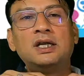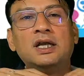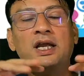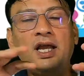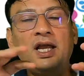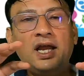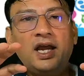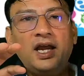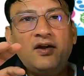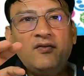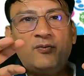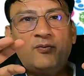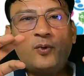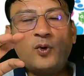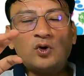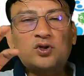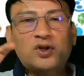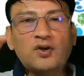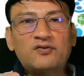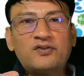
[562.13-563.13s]
If
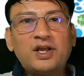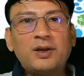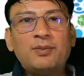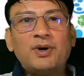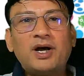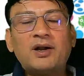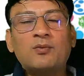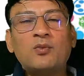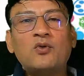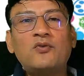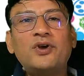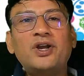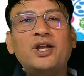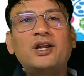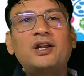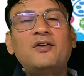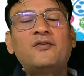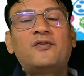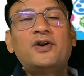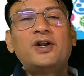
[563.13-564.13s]
both of them are moving in a
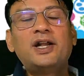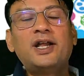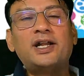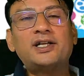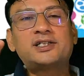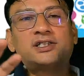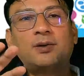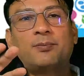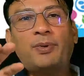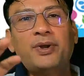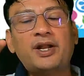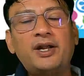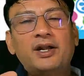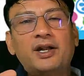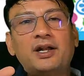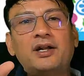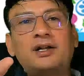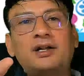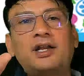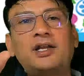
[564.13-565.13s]
different direction, parent and
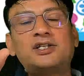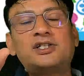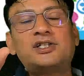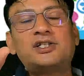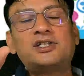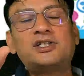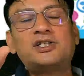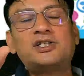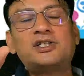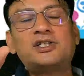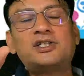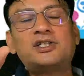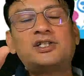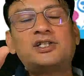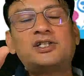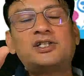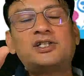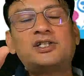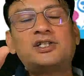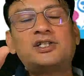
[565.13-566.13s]
a teacher or parent
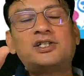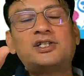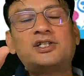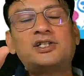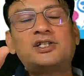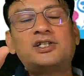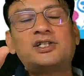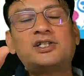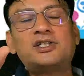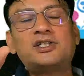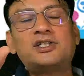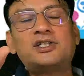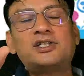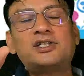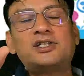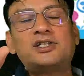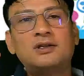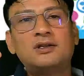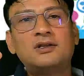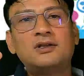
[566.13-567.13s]
and the school,
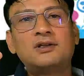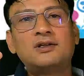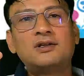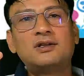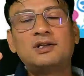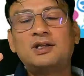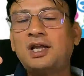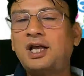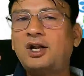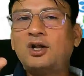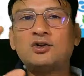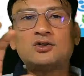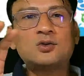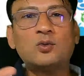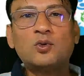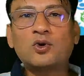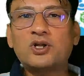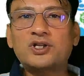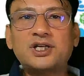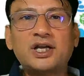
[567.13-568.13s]
then also
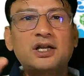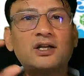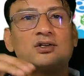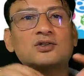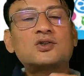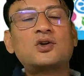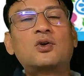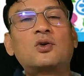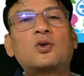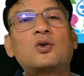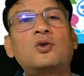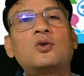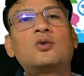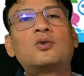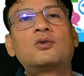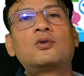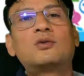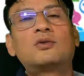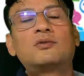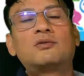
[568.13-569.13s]
motorcycle is not going
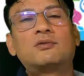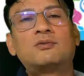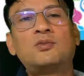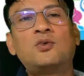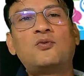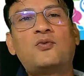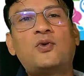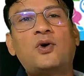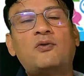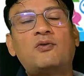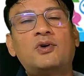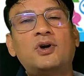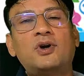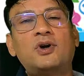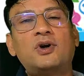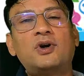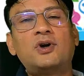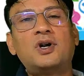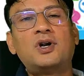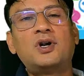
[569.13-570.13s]
to move forward.
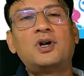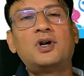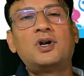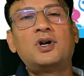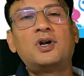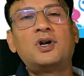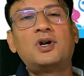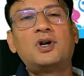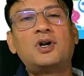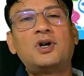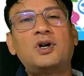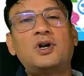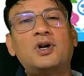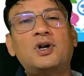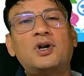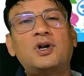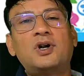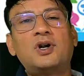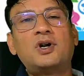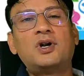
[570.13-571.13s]
So
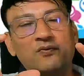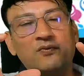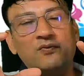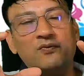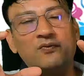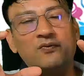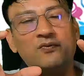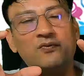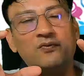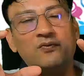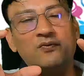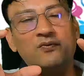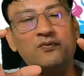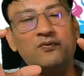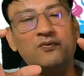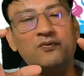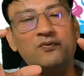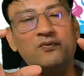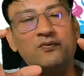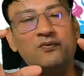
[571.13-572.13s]
if both of
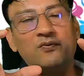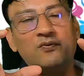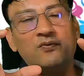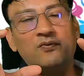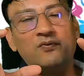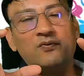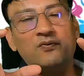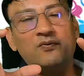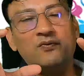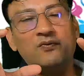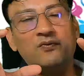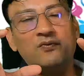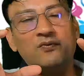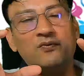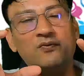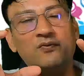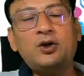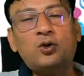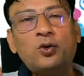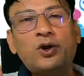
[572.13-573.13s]
them have to work
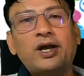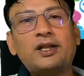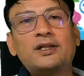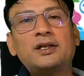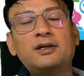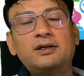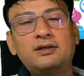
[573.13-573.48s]
healthily together